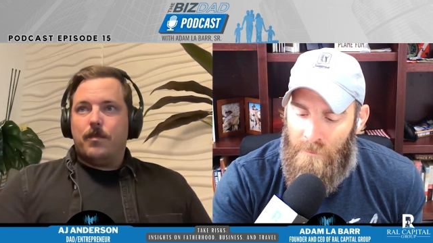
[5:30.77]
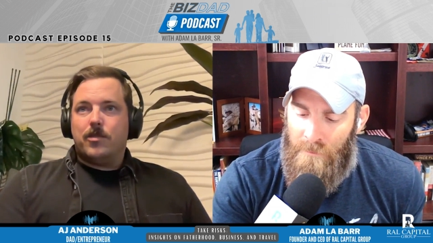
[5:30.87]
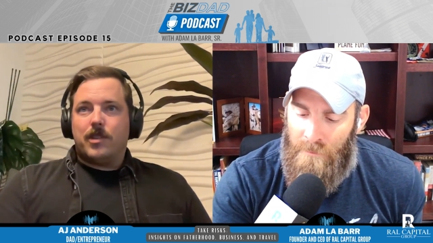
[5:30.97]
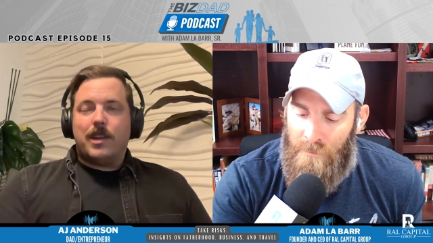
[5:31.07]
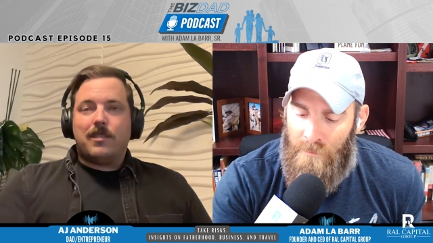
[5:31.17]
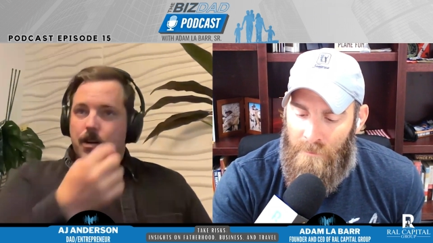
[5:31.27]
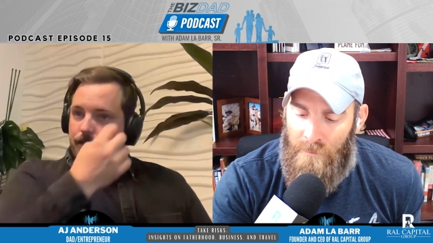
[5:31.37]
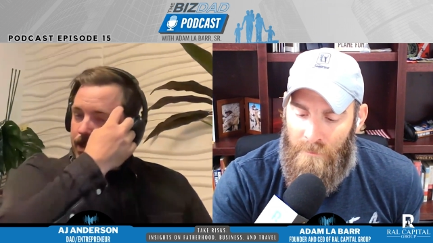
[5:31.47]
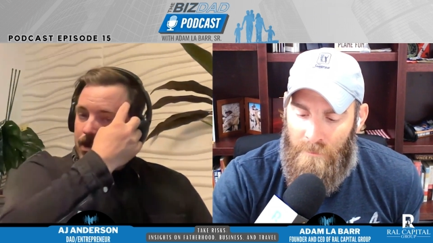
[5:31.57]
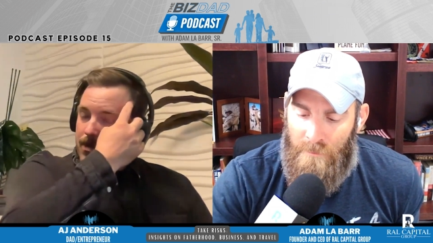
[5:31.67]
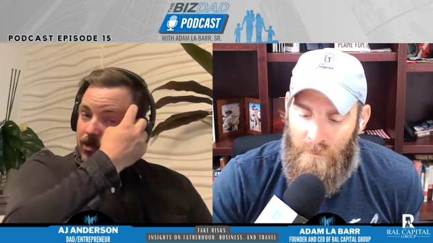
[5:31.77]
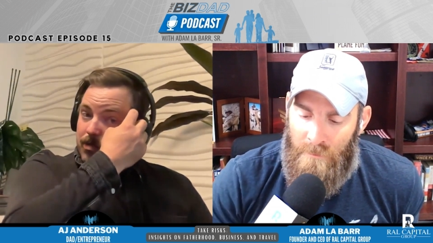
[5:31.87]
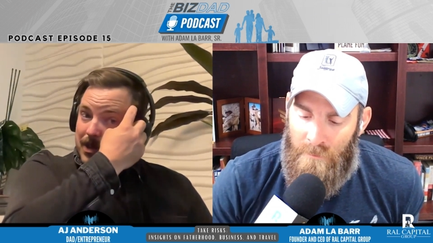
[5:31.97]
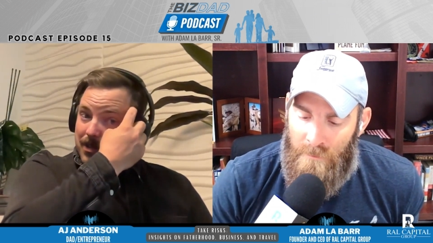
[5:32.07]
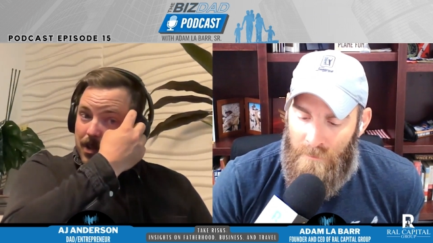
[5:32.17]
Speaker 1: so that's not really a risk,
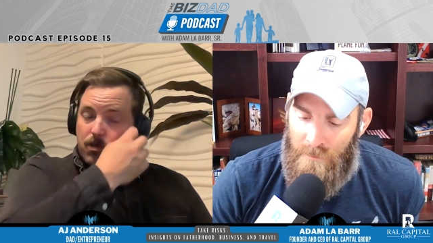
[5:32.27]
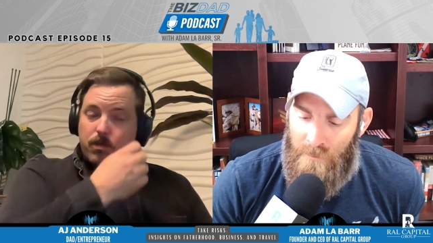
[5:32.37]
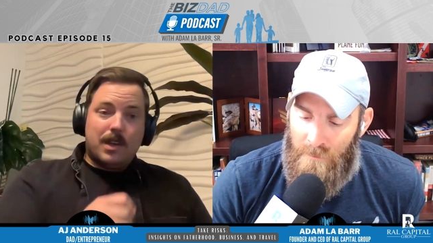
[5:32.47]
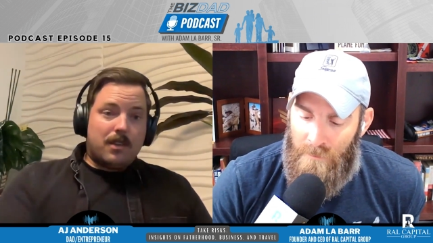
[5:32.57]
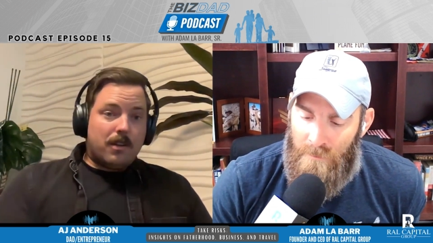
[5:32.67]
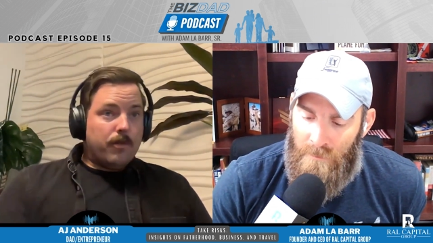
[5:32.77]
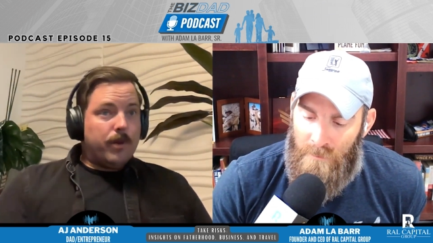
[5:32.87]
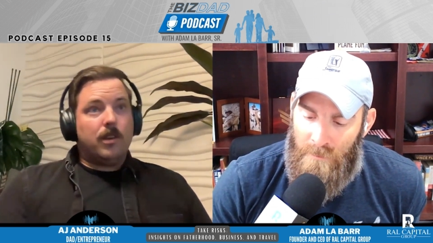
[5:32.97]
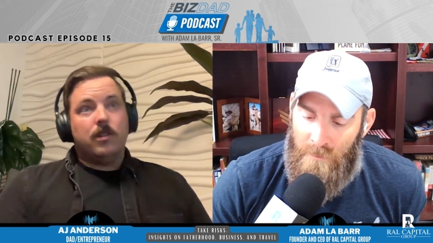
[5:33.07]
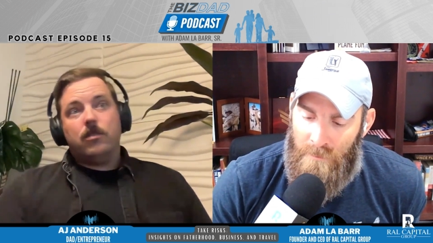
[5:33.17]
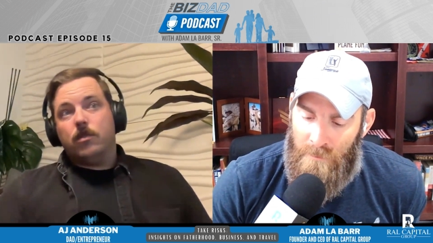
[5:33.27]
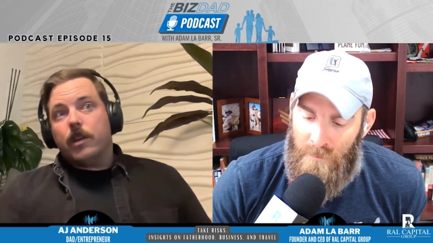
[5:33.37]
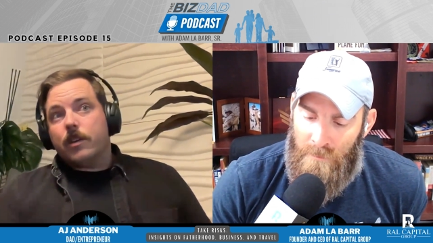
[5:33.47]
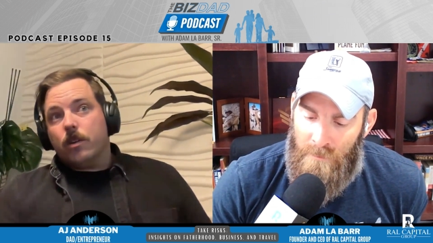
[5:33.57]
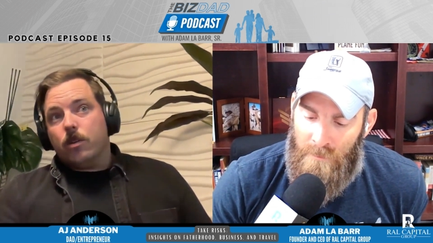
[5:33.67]
but it's like when we get there, are we going to do
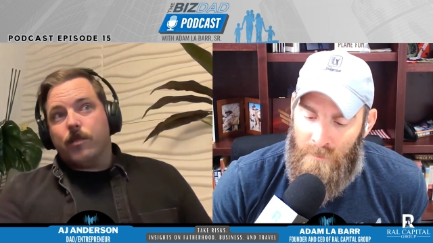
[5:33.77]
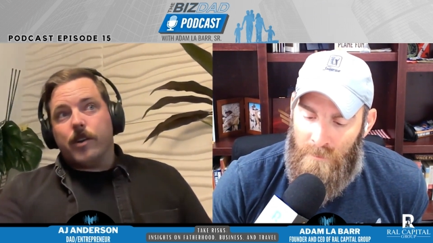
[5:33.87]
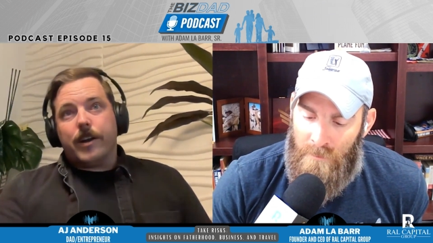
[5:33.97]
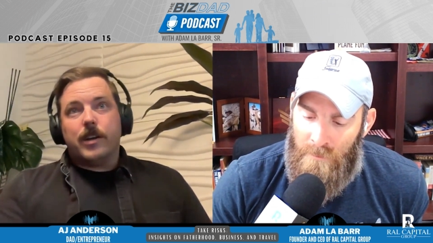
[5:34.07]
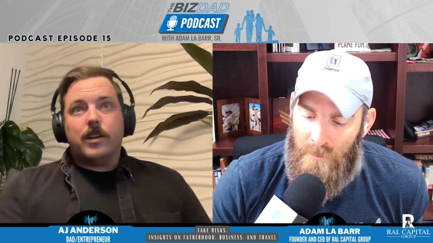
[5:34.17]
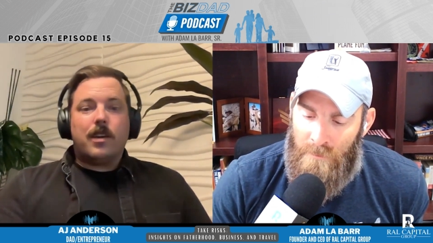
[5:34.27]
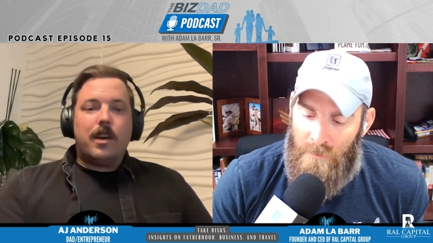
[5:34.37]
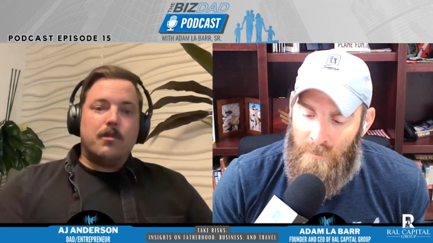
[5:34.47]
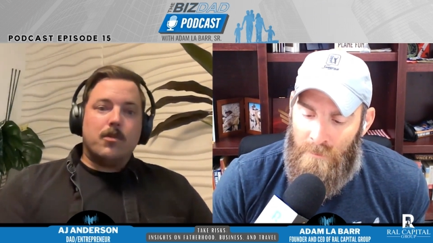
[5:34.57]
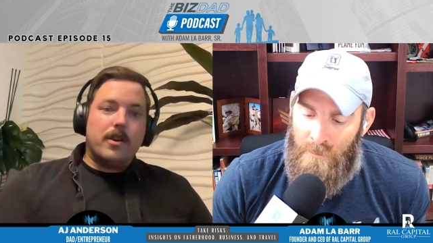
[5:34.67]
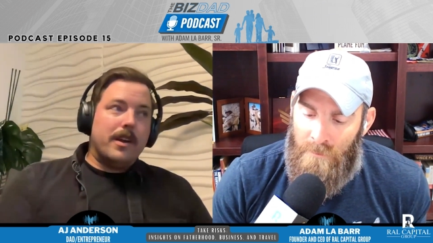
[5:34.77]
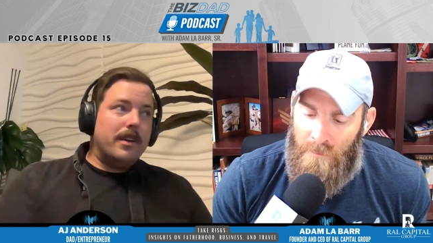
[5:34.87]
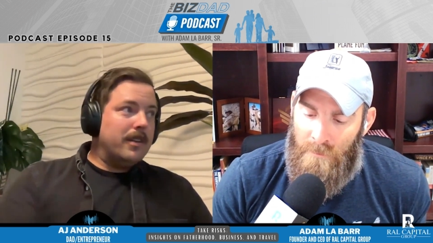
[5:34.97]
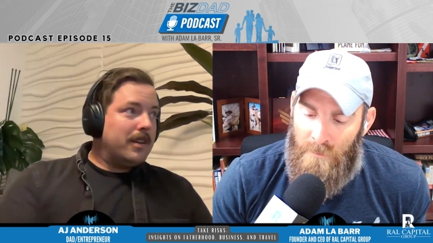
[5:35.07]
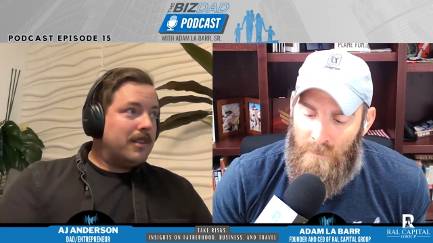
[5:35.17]
like an overnight on a
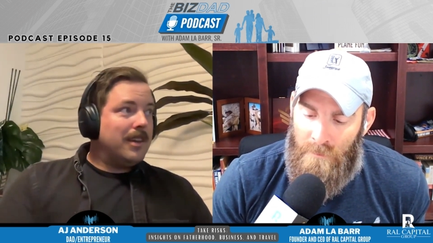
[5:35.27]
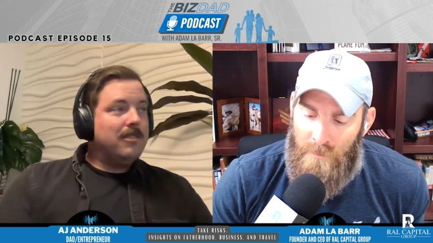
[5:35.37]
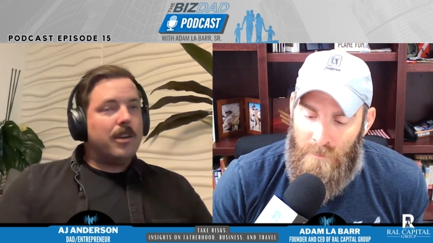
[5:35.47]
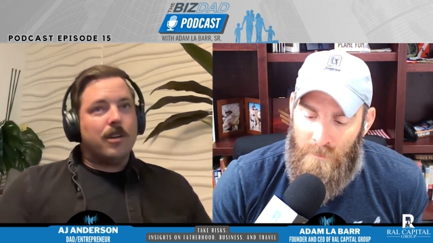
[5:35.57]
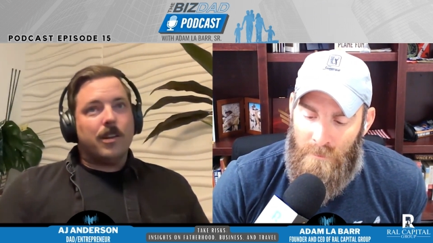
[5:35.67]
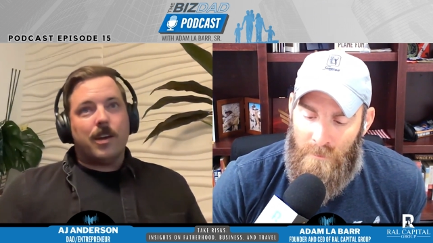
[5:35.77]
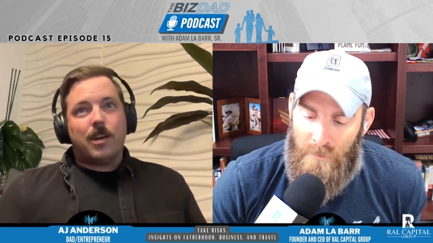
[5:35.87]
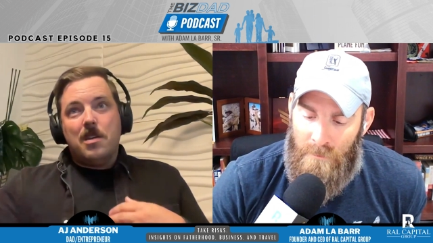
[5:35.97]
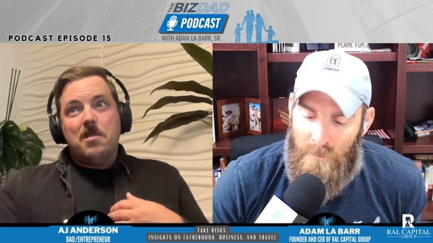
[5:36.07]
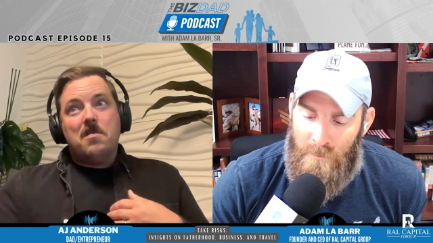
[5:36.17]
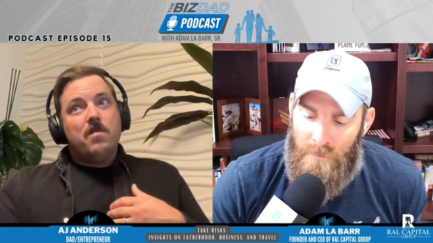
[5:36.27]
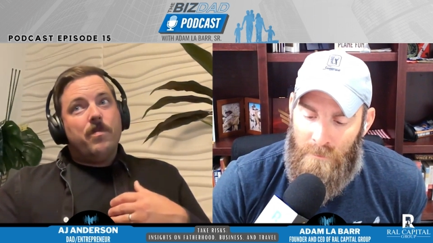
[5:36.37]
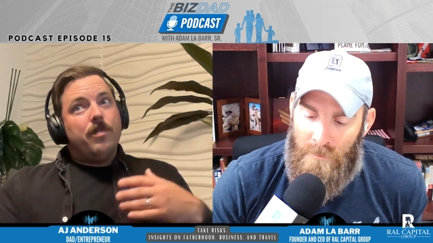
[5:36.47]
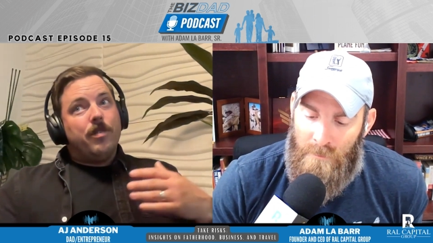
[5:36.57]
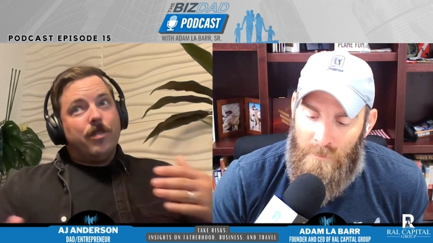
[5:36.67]
catamaran, like things that are like
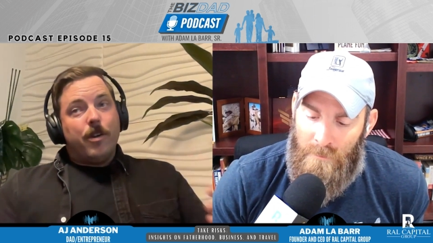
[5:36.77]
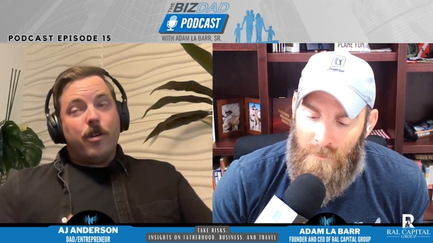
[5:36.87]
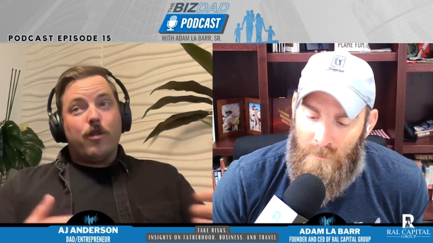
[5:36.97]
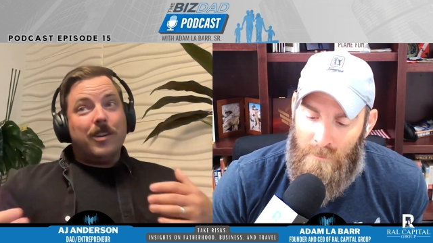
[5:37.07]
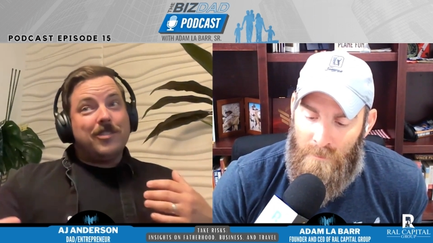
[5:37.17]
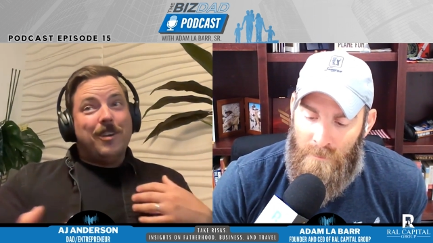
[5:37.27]
they're risky